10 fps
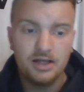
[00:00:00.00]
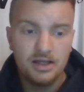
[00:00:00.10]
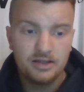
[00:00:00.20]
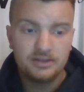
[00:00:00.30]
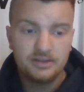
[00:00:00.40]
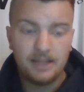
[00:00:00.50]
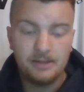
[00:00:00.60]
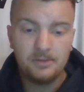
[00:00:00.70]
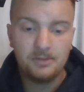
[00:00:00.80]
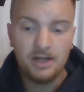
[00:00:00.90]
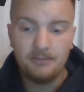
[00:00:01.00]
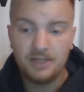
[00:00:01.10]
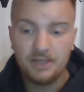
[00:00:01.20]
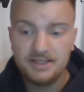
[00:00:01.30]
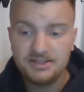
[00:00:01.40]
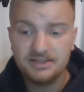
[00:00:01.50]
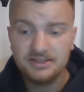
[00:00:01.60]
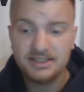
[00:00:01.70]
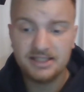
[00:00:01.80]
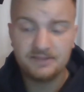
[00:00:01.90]
Tammy Abraham. But I still think he
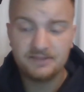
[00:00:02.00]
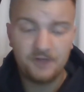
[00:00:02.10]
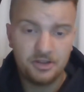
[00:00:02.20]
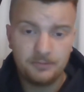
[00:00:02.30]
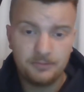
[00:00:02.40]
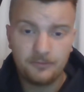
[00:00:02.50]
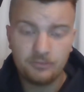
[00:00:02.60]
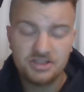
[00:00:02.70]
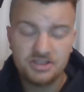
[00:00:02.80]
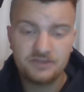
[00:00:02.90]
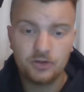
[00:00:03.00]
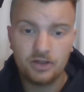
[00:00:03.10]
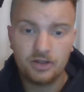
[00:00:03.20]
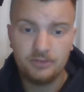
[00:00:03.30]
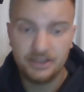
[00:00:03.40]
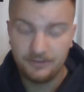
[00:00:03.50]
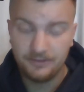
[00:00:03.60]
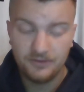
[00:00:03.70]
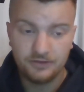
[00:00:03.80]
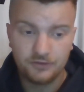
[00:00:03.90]
had some very good performances for Tottenham when he had to fill
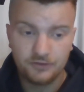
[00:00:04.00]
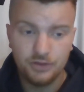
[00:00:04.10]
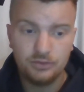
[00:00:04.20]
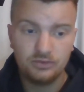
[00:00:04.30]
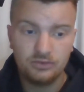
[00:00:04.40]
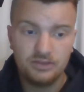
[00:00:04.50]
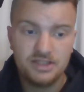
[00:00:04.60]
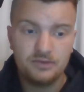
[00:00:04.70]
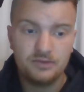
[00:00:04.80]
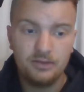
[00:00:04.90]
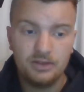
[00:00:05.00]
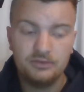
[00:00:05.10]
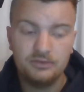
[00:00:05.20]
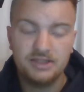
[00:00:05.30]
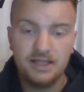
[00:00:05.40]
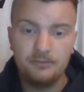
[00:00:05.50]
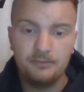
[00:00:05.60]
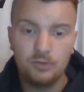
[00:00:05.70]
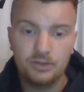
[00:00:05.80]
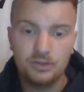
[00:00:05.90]
in for Hugo Lloris when he went out with that
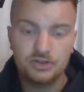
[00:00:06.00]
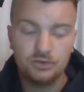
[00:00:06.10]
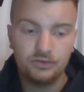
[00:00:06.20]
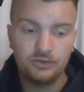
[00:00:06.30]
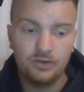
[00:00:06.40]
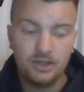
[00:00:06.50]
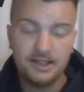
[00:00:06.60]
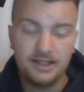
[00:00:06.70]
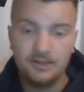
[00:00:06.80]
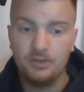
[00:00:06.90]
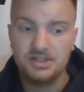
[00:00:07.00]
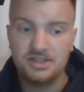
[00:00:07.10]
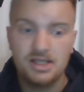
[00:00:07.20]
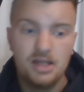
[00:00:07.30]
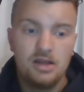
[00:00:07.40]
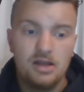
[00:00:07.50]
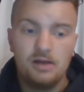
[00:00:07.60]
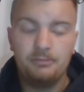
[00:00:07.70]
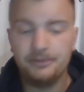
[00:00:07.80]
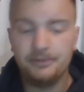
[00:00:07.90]
broken shoulder, I think it was.
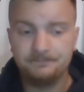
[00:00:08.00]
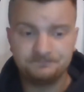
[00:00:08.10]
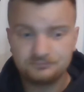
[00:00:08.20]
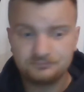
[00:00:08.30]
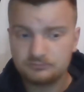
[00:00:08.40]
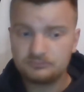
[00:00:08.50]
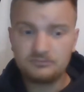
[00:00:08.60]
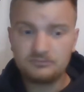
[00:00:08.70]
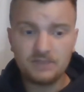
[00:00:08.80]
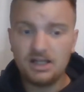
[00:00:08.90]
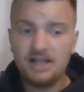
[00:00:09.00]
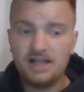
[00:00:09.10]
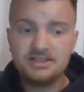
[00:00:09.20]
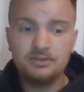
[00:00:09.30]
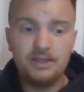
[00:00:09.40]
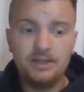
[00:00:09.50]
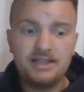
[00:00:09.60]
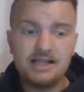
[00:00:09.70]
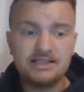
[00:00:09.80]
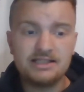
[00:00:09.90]
But I still rate
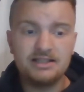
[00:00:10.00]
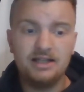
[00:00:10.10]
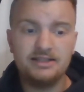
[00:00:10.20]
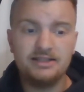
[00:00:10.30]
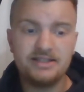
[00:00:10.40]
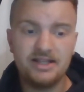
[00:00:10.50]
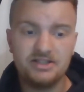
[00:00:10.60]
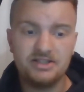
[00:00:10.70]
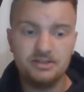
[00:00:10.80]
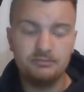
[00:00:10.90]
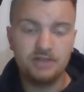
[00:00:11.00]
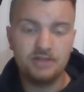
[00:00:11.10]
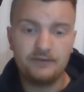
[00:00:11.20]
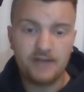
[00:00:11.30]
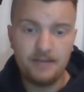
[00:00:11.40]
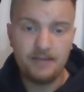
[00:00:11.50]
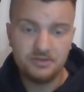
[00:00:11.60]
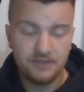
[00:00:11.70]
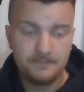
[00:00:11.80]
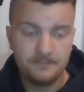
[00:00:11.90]
Gazzaniga. I think he's had some tough times of it.
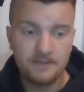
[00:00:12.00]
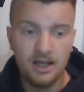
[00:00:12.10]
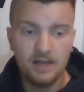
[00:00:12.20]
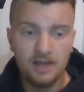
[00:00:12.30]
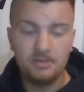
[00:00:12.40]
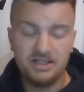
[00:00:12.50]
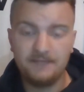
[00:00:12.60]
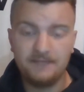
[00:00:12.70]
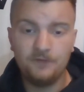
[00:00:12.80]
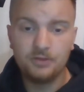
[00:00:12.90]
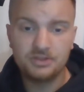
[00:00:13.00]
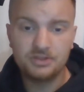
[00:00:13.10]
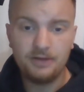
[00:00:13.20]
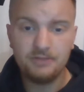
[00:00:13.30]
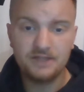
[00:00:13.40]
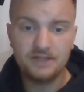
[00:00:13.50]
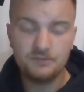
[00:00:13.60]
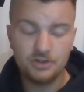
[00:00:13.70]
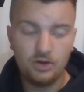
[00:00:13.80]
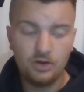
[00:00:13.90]
But I think Fulham's the right place for him to
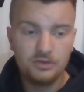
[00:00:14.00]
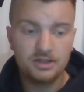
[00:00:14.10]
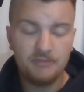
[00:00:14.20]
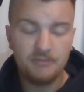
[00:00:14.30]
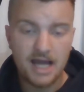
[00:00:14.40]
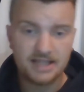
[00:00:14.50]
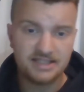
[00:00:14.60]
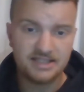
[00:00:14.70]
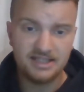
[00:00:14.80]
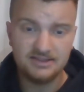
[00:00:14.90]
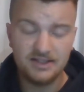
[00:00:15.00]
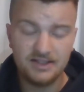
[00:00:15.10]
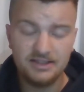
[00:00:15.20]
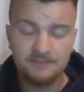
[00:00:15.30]
go. Come back, stay in London.